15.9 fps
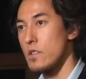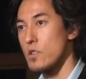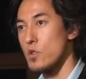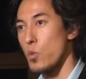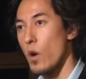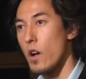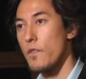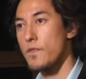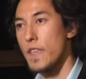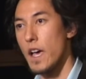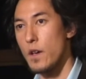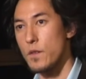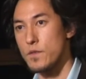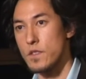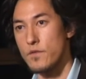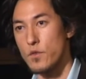
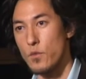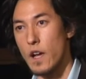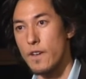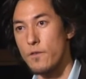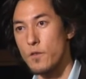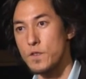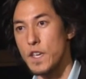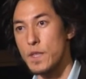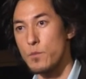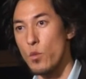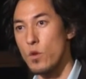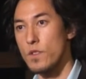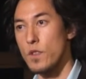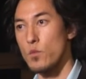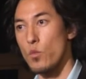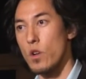12,000 of the rifles had
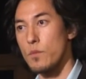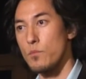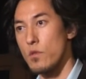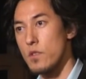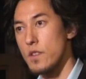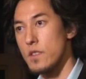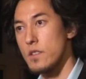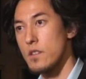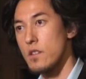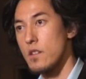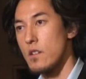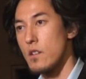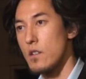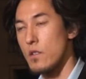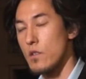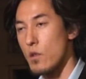more than one bullet
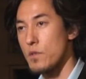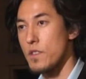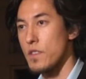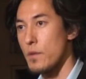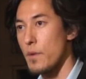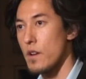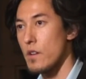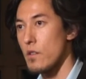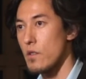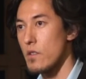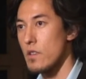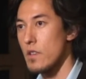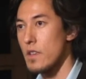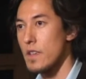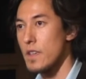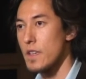loaded in the
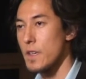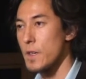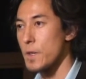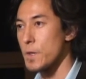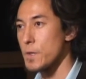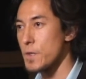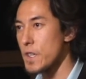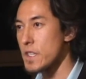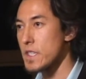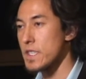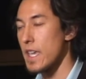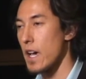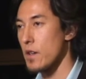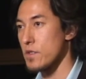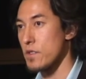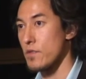barrel.
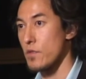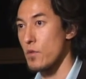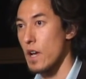6,000 of the